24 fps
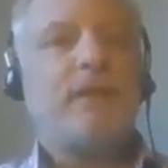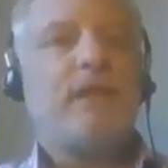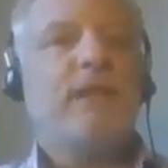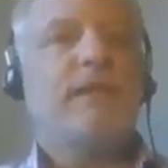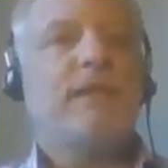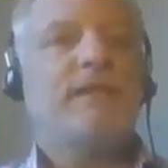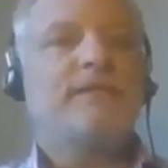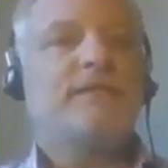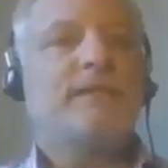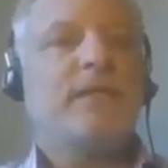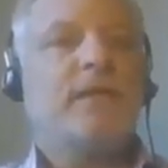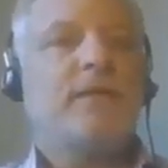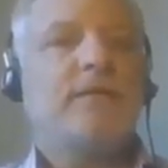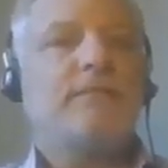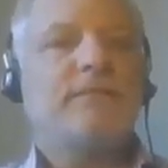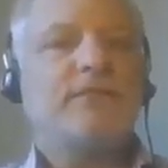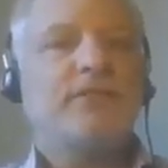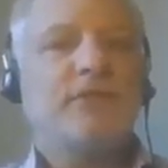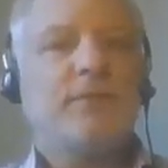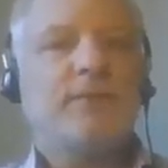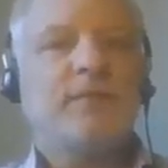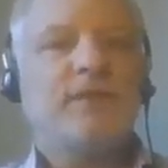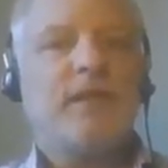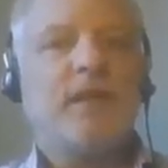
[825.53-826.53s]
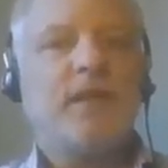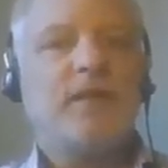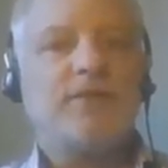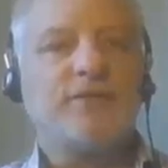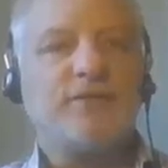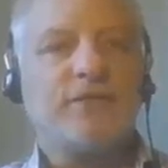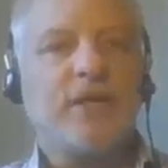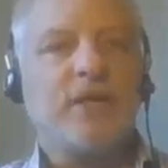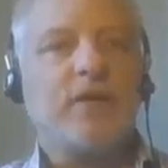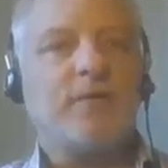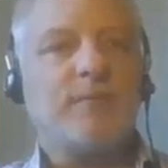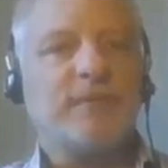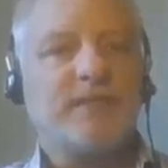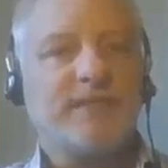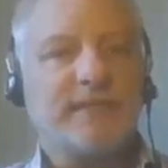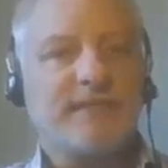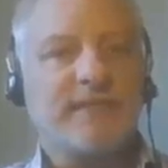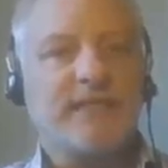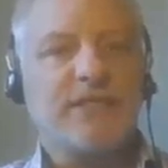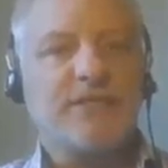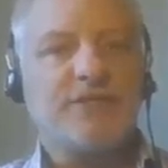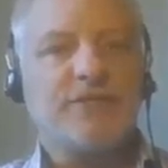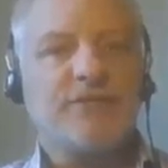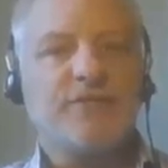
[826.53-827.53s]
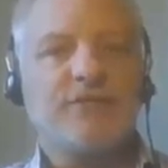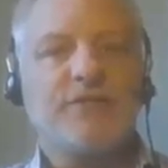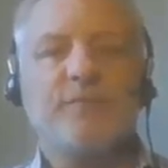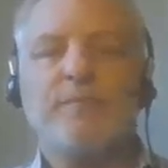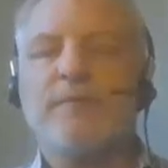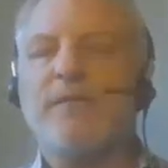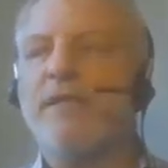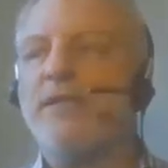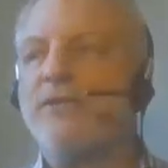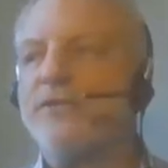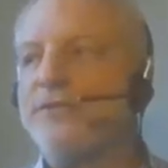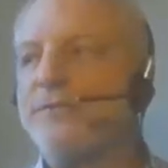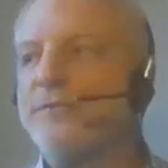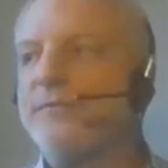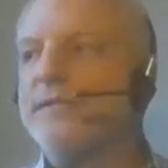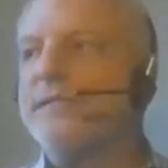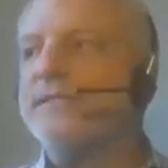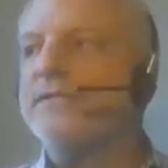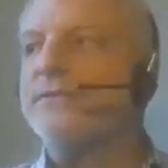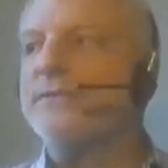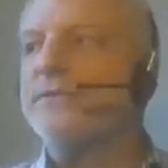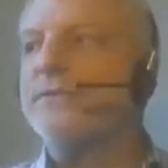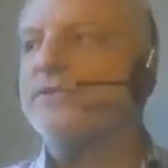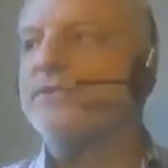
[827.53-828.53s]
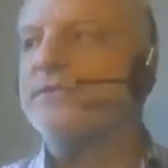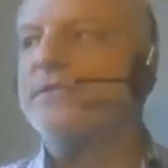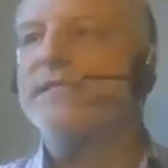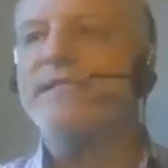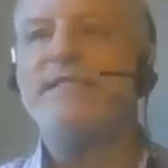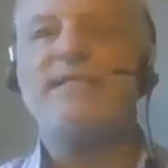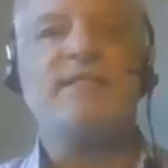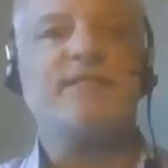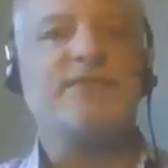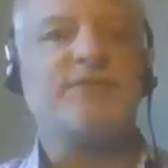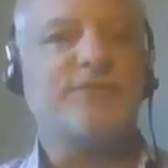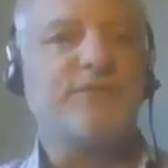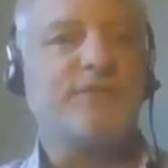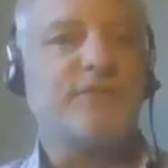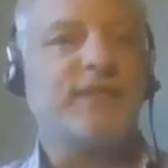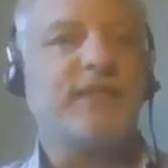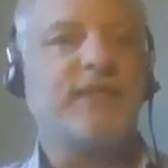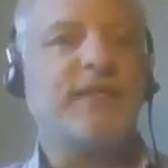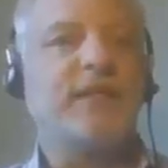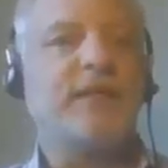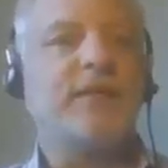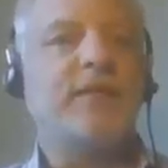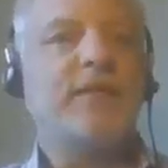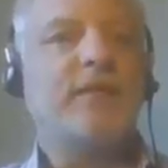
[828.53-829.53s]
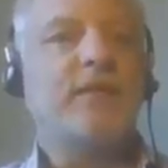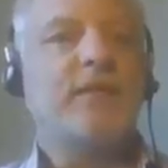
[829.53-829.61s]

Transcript: is terminology harmonization, terminology research, and this is really